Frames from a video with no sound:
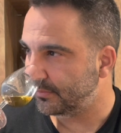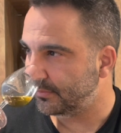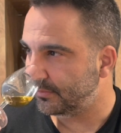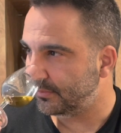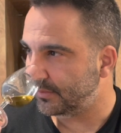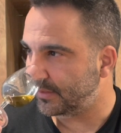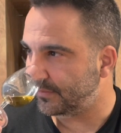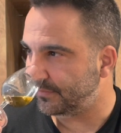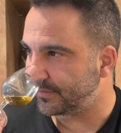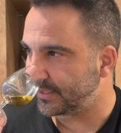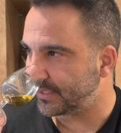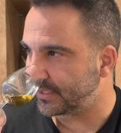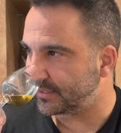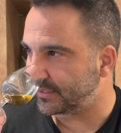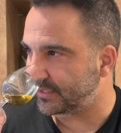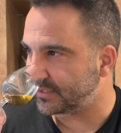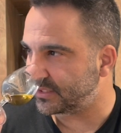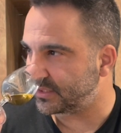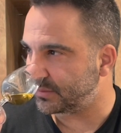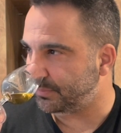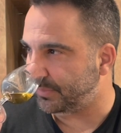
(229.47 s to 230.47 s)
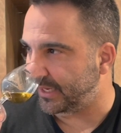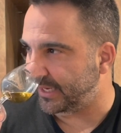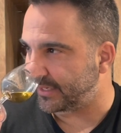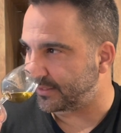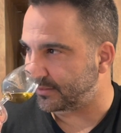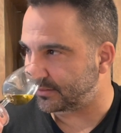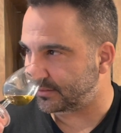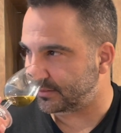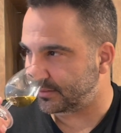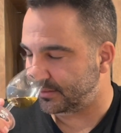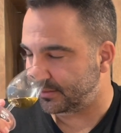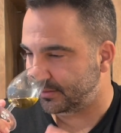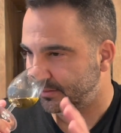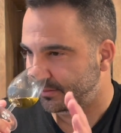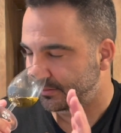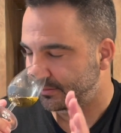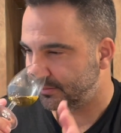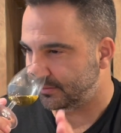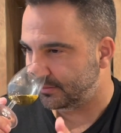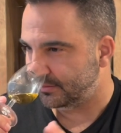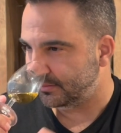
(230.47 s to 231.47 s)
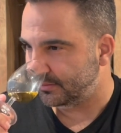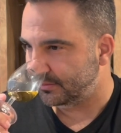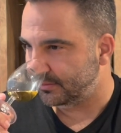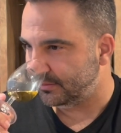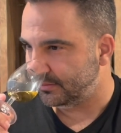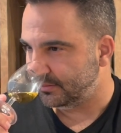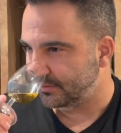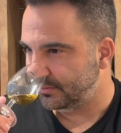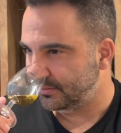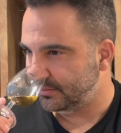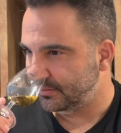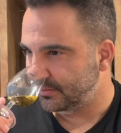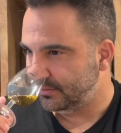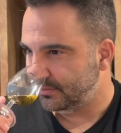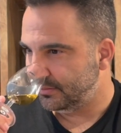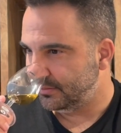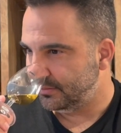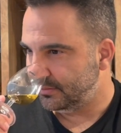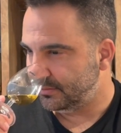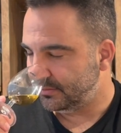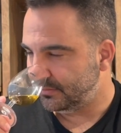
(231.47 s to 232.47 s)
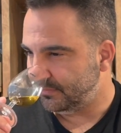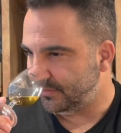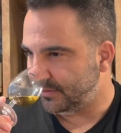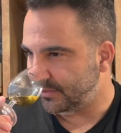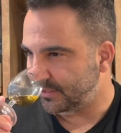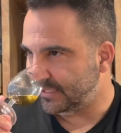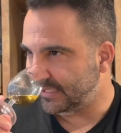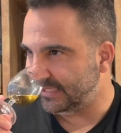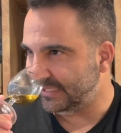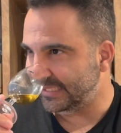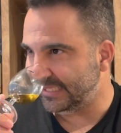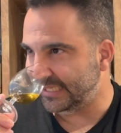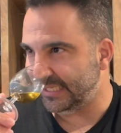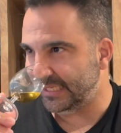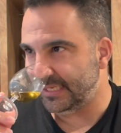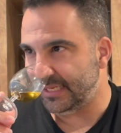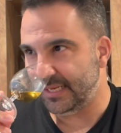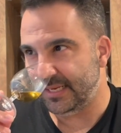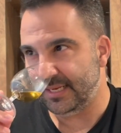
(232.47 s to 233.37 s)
Definitely get that spice. It's very clean.